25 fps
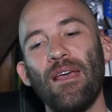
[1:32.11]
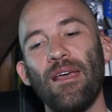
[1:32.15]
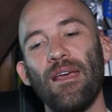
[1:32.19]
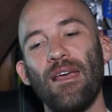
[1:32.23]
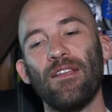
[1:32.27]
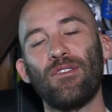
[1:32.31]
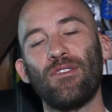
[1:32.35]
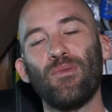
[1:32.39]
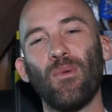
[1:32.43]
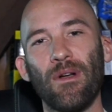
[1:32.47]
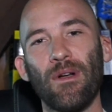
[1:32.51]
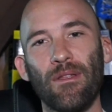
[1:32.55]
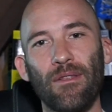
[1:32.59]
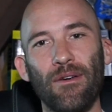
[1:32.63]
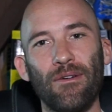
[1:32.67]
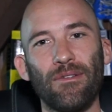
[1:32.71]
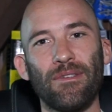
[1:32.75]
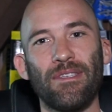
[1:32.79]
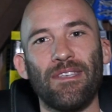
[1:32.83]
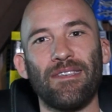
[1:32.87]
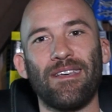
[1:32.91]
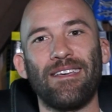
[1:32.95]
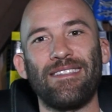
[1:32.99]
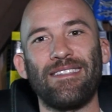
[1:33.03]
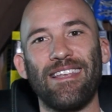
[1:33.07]
It's one of
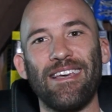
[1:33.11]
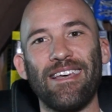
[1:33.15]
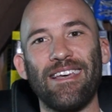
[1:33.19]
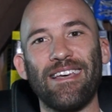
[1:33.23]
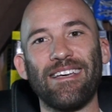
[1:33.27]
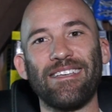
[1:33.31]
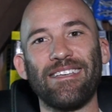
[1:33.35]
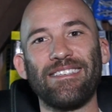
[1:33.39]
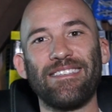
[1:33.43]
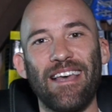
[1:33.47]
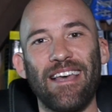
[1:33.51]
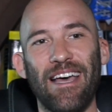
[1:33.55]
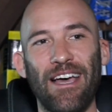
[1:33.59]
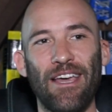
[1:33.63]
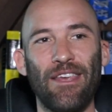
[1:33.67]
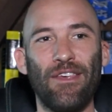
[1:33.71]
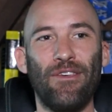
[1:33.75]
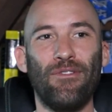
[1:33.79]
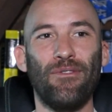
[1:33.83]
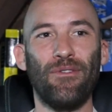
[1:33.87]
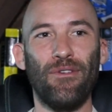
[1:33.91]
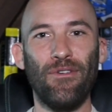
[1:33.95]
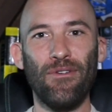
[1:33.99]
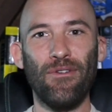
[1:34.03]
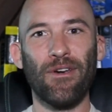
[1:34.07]
those things that
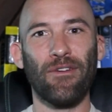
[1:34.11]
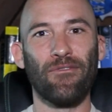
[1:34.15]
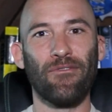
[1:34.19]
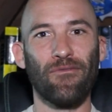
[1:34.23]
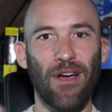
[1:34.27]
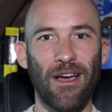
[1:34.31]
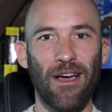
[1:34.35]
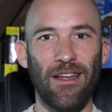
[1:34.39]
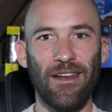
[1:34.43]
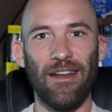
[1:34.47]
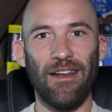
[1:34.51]
you can write